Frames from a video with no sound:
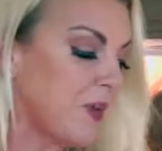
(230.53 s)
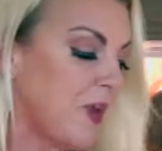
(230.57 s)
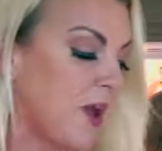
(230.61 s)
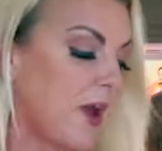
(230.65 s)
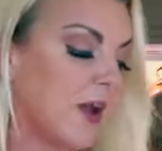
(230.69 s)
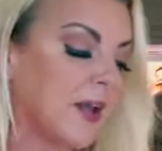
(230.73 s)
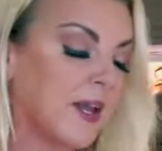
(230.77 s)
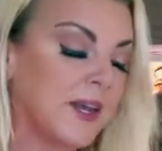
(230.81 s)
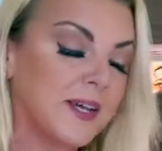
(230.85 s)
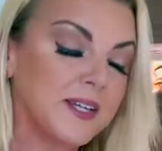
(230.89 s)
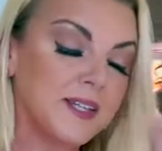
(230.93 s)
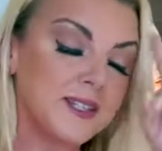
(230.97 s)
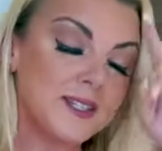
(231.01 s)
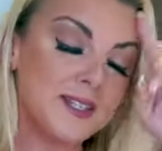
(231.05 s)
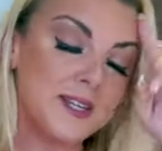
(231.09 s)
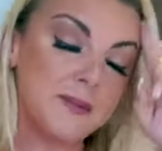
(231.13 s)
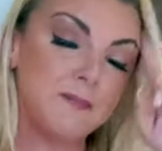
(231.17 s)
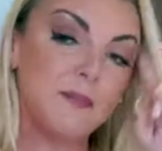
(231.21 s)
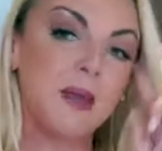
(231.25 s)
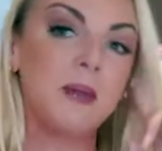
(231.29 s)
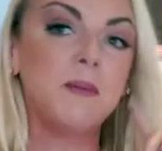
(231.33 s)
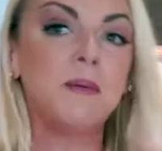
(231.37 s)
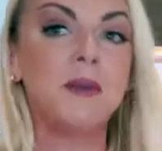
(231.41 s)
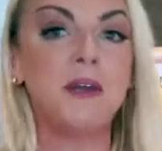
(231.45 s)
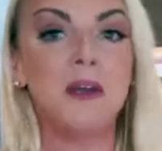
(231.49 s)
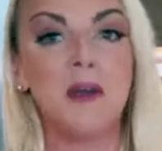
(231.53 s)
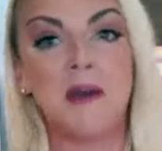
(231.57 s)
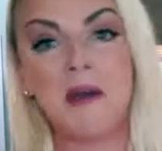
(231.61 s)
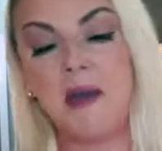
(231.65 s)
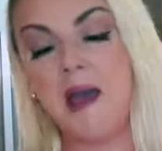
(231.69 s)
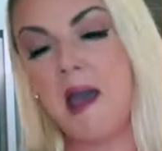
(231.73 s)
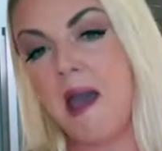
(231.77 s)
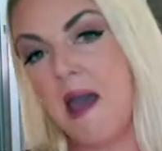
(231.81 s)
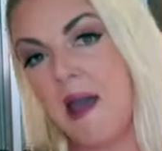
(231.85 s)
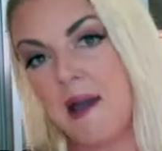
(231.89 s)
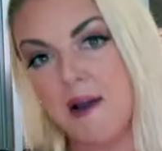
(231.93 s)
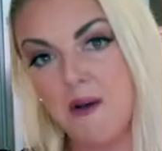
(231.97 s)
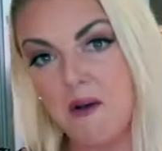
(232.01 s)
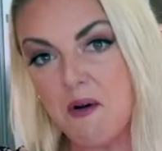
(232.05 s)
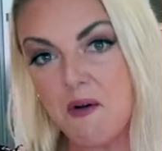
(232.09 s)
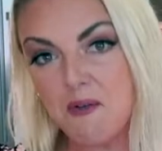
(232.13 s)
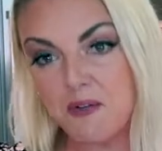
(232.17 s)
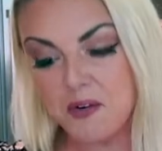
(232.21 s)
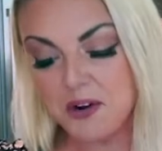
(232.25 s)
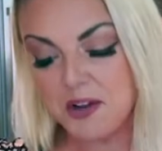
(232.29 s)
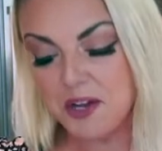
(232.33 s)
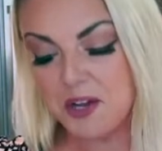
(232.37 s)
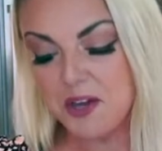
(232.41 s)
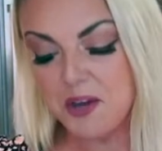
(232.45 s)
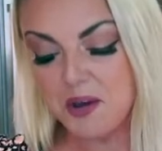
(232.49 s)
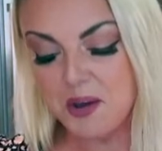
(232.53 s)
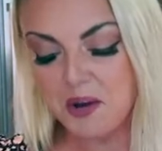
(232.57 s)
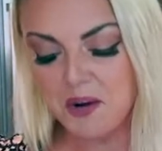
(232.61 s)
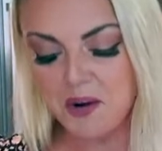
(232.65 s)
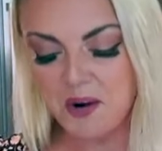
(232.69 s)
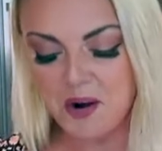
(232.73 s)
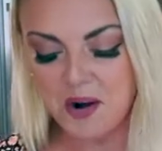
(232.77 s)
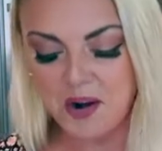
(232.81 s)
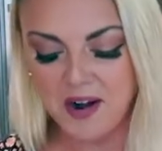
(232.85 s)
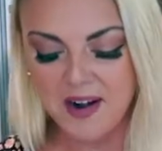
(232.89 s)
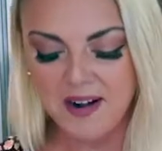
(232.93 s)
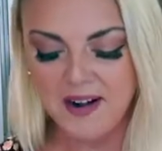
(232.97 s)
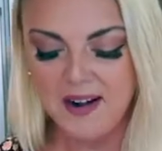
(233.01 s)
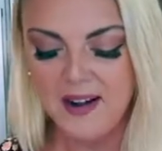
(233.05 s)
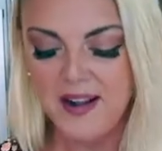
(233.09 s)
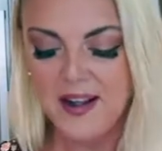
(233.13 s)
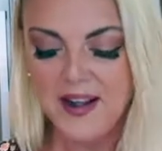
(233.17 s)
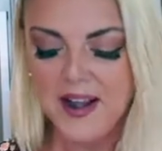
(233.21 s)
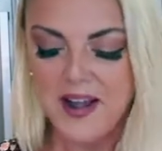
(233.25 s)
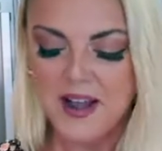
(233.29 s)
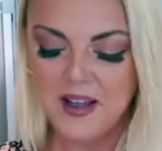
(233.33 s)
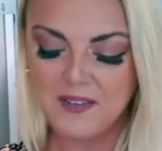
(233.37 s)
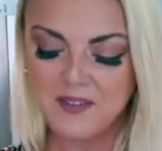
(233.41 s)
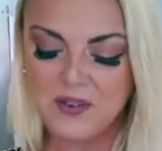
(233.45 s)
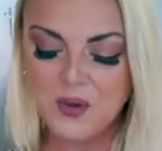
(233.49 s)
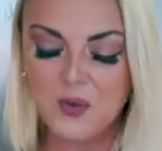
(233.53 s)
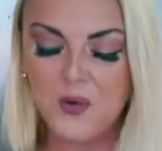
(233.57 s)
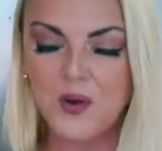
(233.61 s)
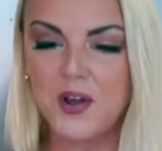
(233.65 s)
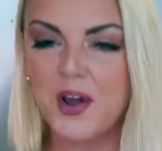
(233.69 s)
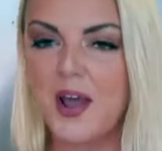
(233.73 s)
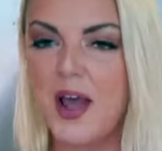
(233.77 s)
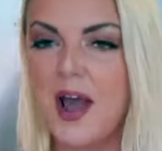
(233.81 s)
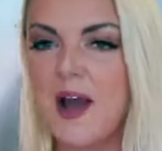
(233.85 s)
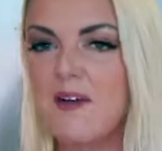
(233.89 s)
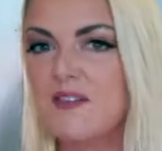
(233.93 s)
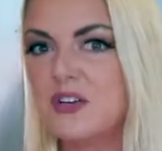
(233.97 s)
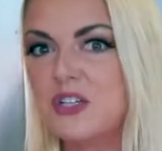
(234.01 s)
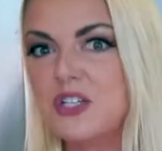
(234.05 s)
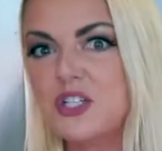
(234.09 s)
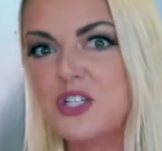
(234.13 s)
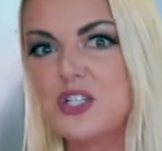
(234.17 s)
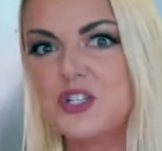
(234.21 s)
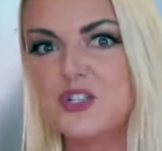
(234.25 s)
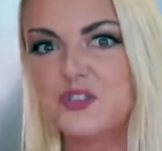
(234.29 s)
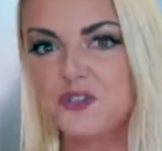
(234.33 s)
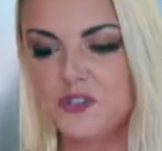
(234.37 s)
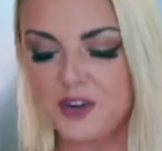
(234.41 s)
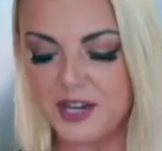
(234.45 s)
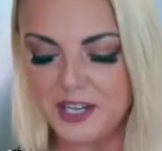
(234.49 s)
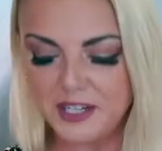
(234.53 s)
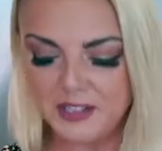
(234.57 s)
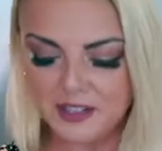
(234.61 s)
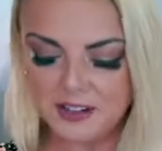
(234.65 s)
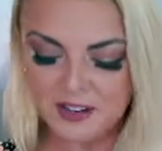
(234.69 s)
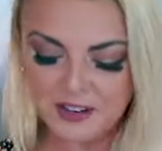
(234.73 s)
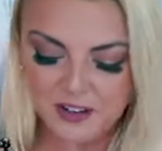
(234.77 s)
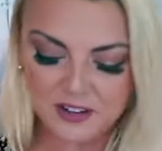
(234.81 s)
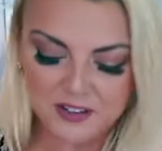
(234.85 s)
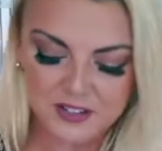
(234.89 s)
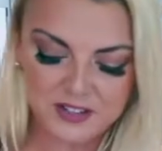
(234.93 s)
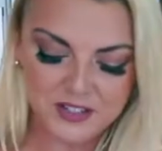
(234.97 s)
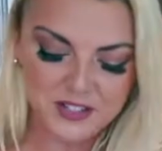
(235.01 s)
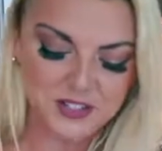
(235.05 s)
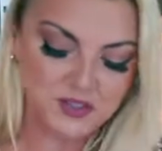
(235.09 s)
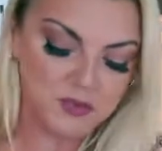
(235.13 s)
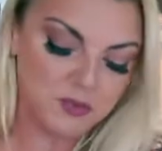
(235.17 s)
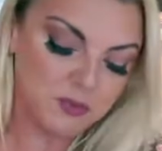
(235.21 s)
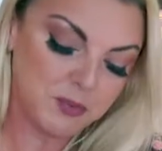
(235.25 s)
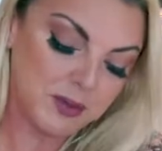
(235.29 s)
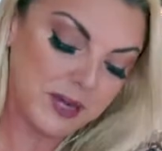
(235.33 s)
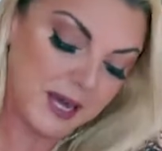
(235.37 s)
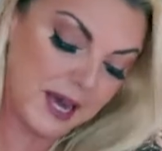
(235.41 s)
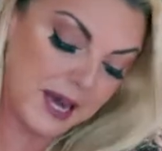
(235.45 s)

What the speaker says: I guess maybe a hangover cure. If you want to have a straightener, this would be